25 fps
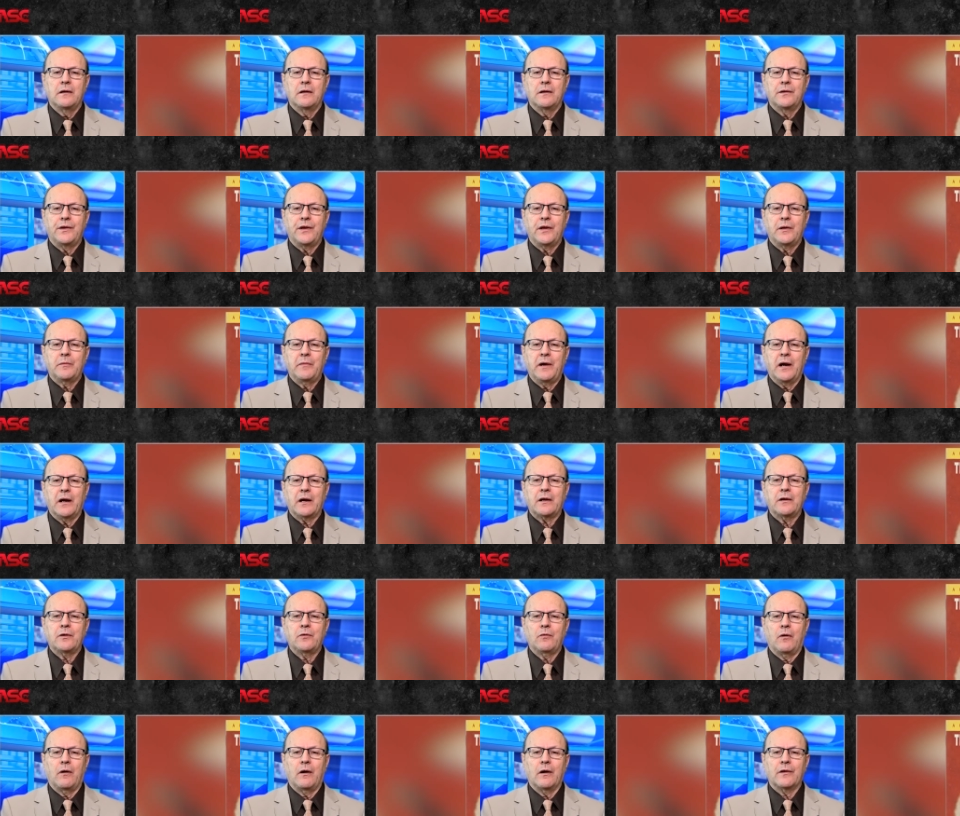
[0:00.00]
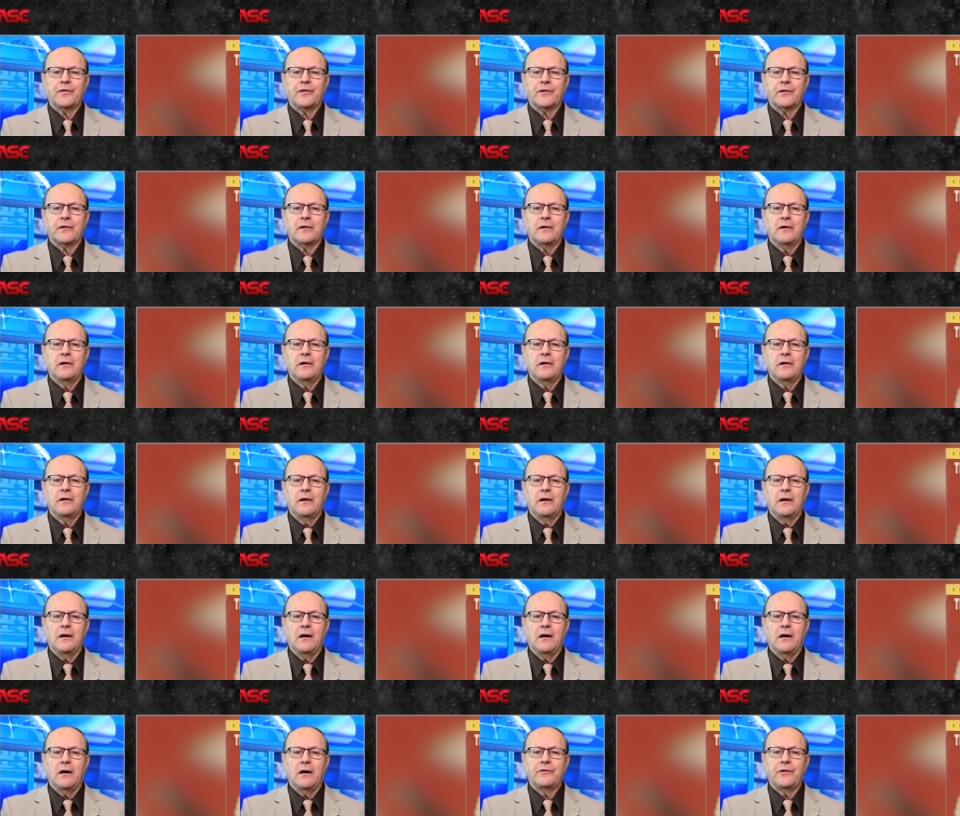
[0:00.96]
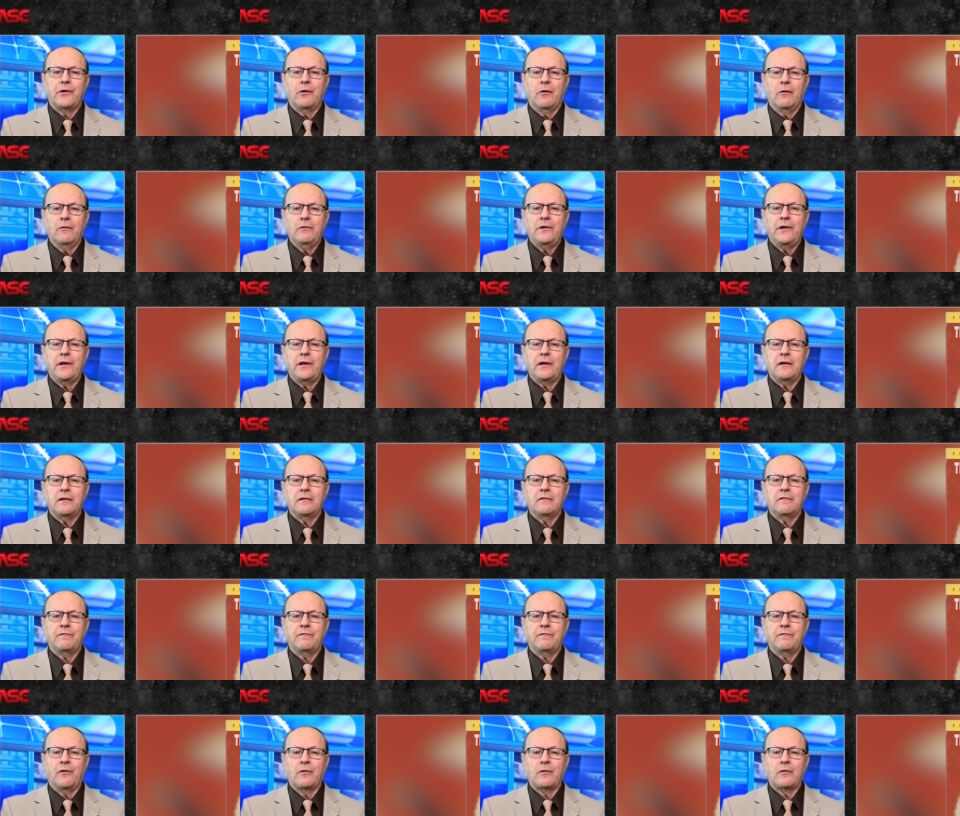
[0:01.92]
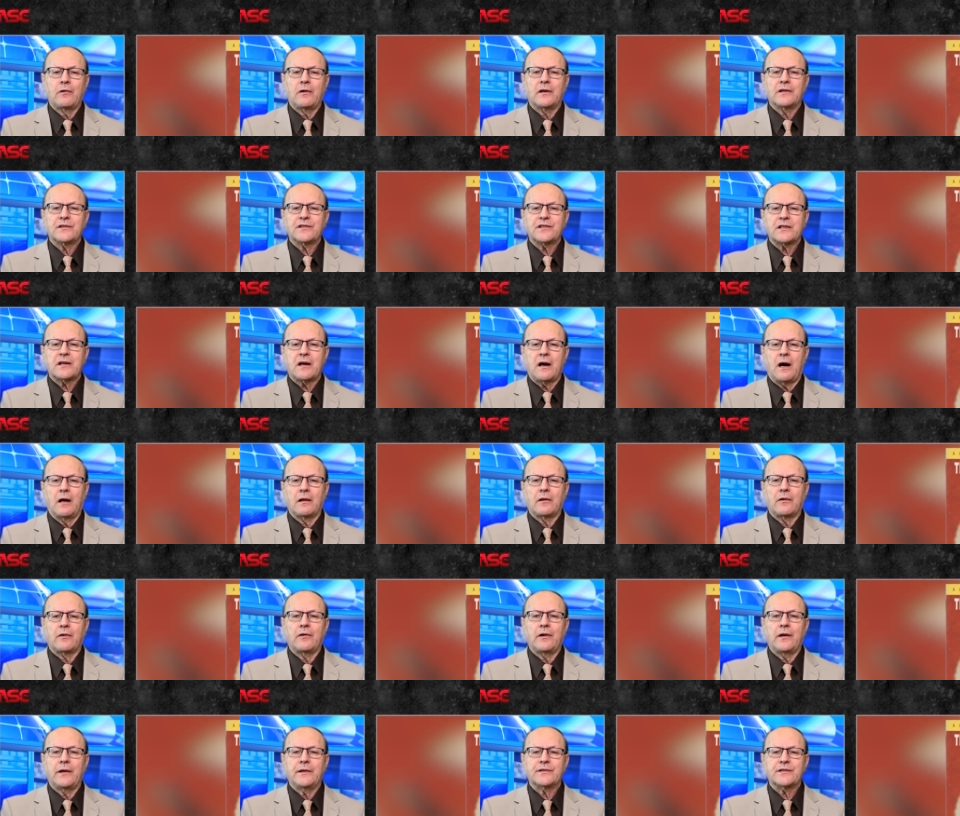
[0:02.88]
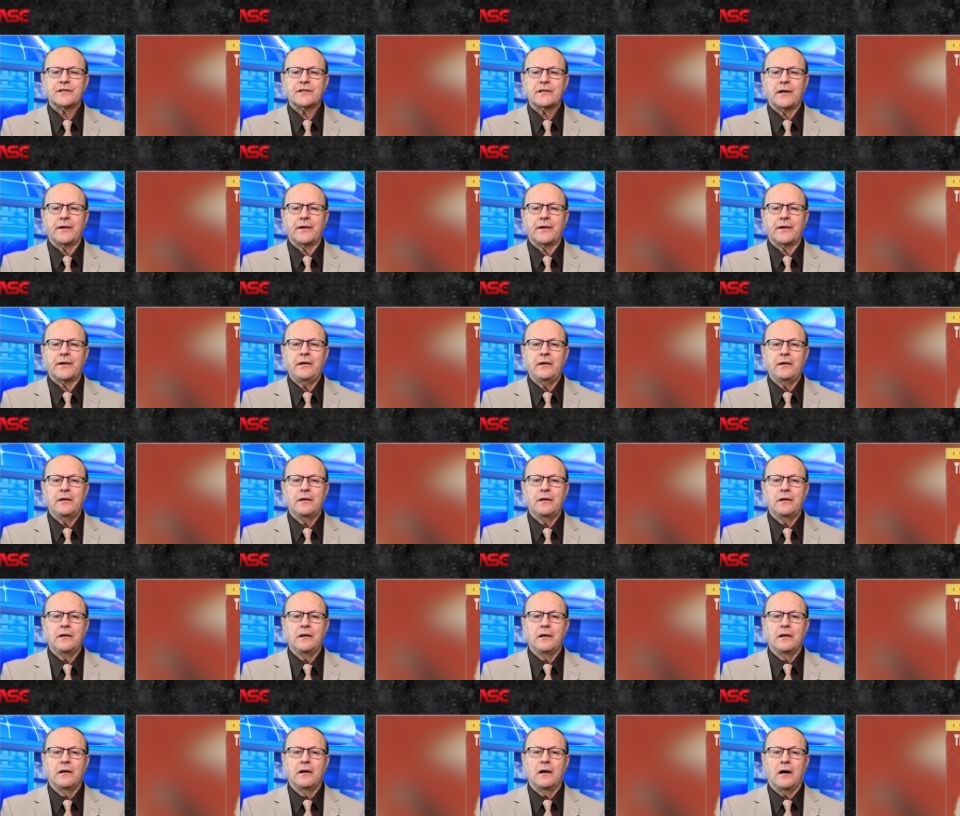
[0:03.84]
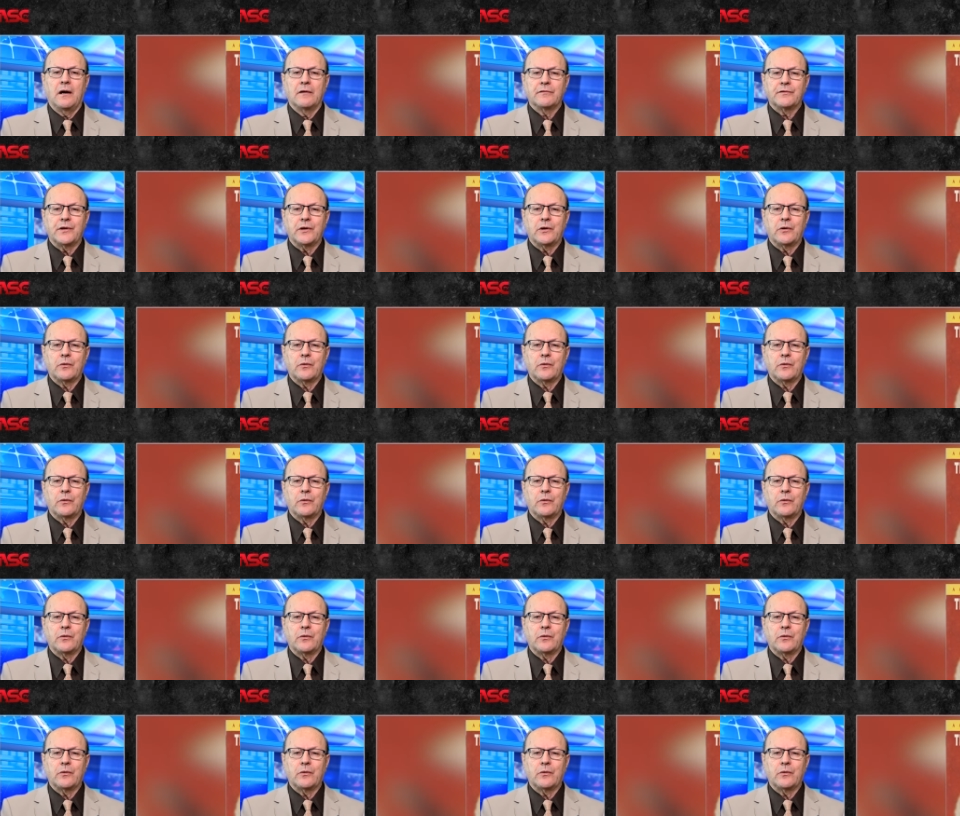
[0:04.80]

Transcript: the American author of the only full scholarly study of the